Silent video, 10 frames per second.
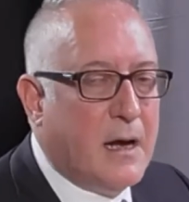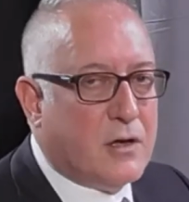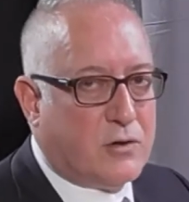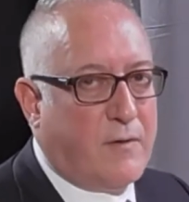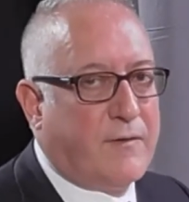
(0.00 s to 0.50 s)

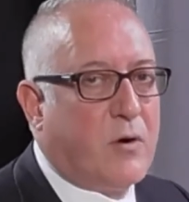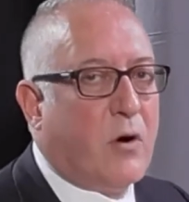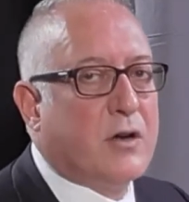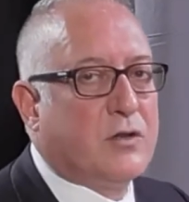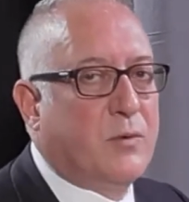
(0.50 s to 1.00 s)
So of
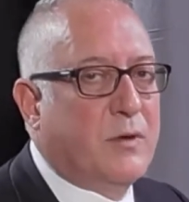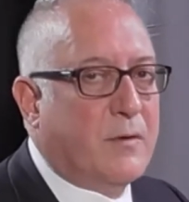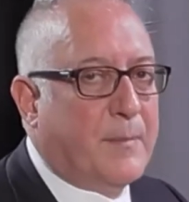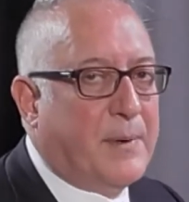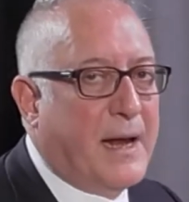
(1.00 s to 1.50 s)
course we do
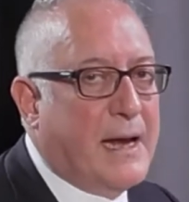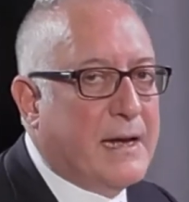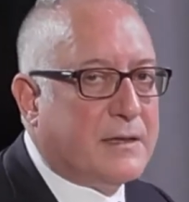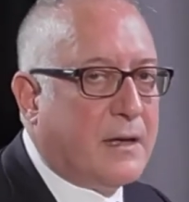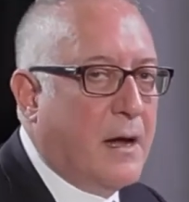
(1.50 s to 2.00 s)
the
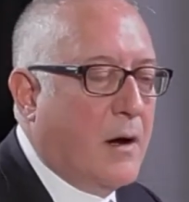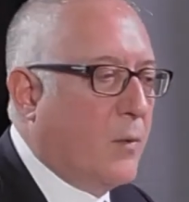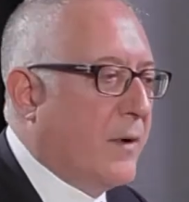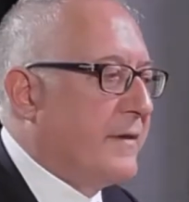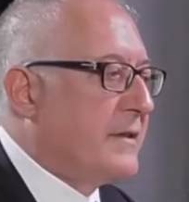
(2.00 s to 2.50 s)
playlist
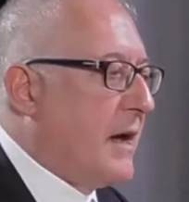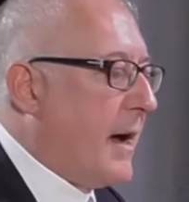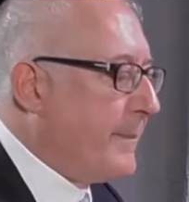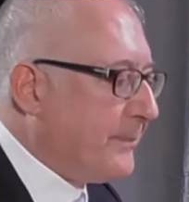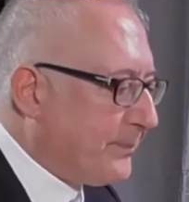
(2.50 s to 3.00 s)
with some